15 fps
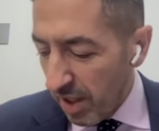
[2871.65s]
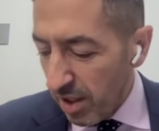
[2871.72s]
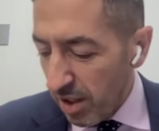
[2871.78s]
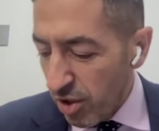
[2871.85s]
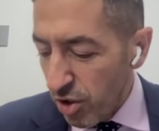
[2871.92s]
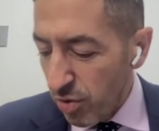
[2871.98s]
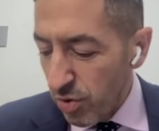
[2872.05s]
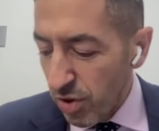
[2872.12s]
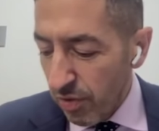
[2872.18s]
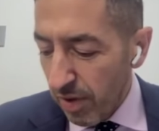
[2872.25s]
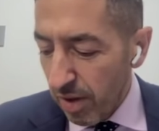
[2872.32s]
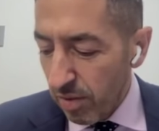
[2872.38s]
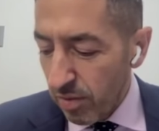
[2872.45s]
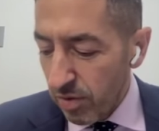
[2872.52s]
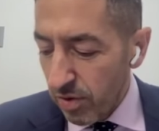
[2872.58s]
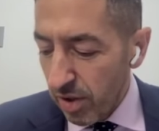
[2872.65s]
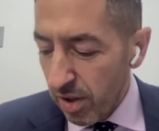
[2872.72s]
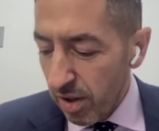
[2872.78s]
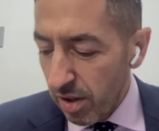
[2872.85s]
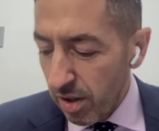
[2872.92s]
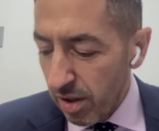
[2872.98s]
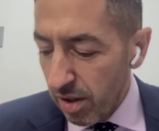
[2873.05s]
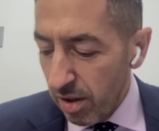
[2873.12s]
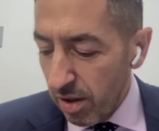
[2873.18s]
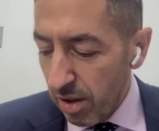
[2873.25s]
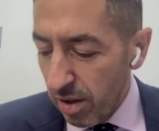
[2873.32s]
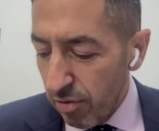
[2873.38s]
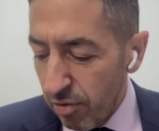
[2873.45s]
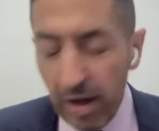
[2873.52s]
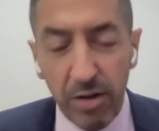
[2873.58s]
Take issues around
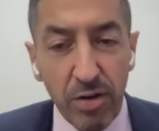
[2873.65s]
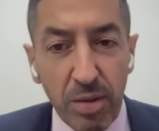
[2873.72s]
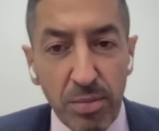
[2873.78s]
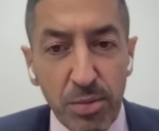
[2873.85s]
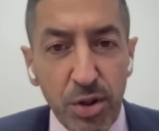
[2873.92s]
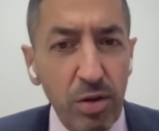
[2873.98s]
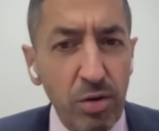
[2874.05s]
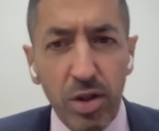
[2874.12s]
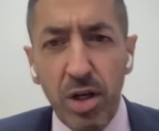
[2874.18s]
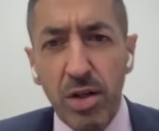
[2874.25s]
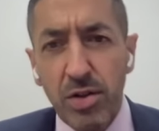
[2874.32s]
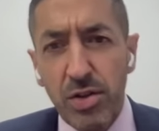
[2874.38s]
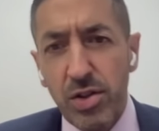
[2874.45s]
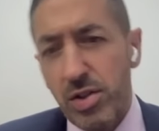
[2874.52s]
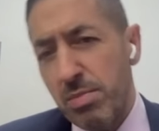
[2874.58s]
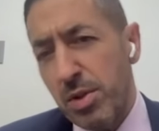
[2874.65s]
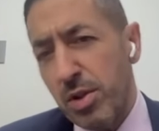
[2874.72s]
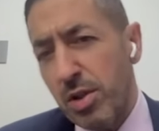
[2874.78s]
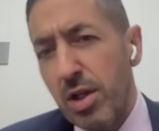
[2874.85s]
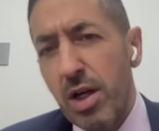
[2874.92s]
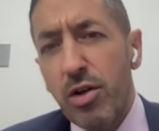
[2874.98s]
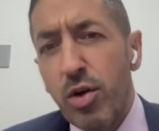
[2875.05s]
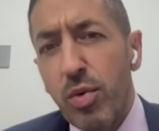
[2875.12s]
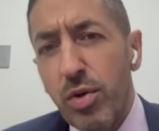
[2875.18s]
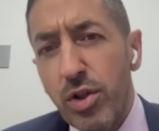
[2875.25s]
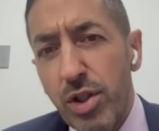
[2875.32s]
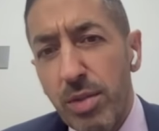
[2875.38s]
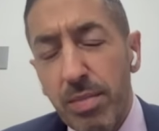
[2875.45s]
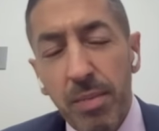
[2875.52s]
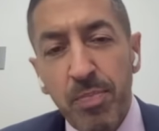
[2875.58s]
firearms, around guns, about gun
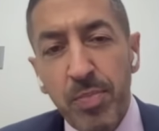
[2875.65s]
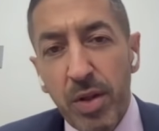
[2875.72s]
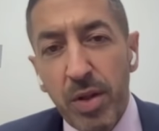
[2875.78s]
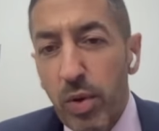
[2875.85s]
ownership.